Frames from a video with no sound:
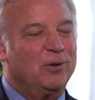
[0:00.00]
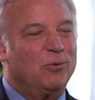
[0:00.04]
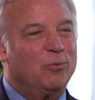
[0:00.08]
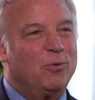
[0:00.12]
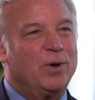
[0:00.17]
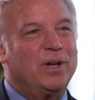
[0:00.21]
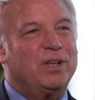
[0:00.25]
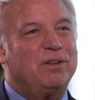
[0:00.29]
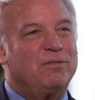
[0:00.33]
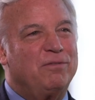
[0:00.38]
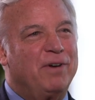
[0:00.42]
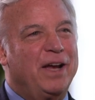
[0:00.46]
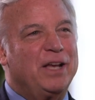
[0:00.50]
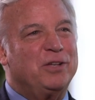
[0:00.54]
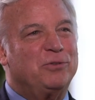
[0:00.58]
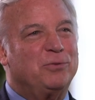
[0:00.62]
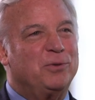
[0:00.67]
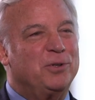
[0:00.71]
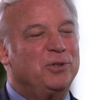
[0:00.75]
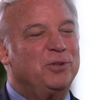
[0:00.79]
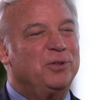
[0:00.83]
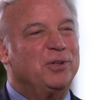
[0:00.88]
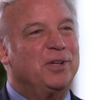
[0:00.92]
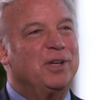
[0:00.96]
what
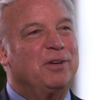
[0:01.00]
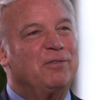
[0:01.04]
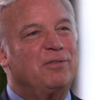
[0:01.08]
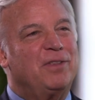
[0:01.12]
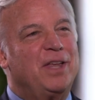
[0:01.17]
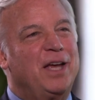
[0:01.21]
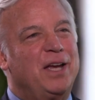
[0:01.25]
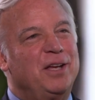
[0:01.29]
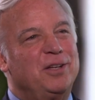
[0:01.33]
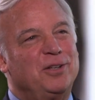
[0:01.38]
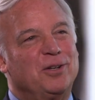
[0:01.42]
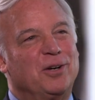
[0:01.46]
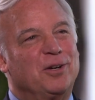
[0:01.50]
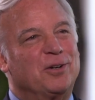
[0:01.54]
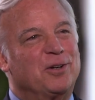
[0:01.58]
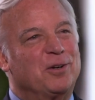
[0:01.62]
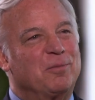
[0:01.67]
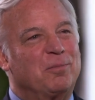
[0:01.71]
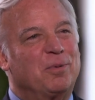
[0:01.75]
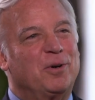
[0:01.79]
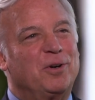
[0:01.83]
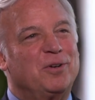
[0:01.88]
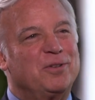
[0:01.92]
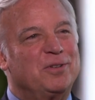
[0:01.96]
advice would you give that
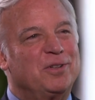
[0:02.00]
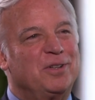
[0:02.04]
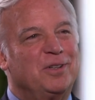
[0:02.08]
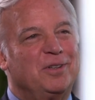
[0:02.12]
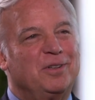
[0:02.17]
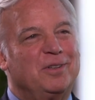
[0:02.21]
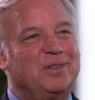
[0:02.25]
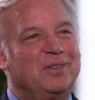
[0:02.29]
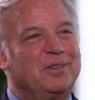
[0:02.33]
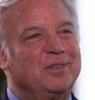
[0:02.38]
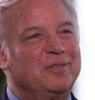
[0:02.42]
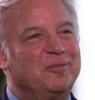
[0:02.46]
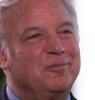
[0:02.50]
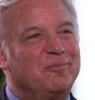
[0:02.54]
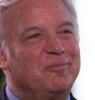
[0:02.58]
younger person?